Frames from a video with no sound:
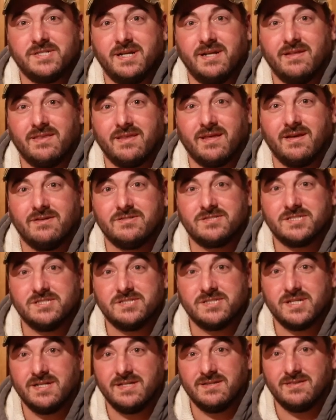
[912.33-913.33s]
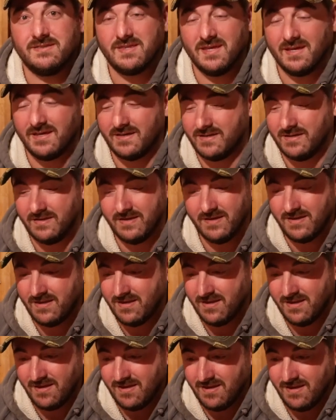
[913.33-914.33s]
than anything else because I didn't think
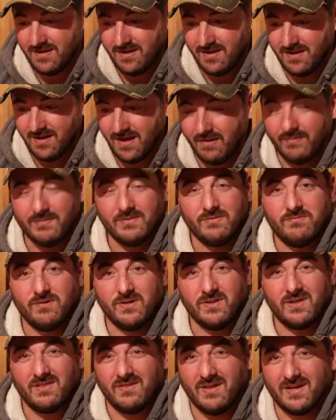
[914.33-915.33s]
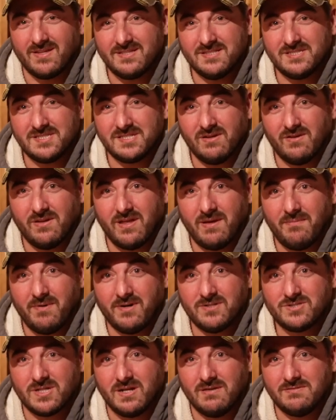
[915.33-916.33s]
I would really like this all that
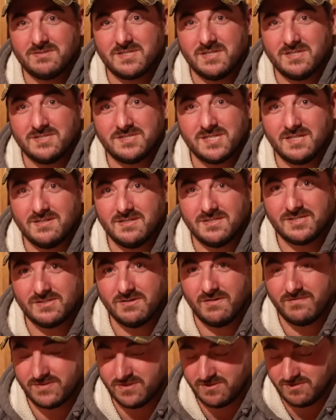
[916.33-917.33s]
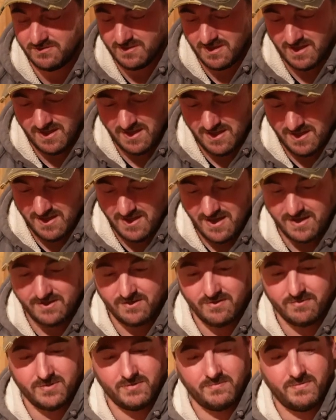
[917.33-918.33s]
much, and I was going to send this off to
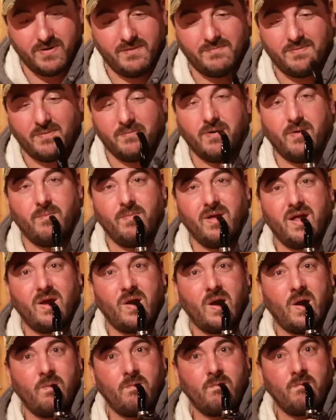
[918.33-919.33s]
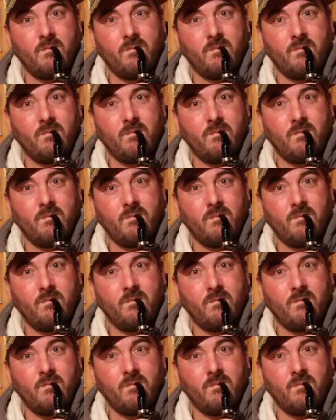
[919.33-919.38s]
NW Piper, but man,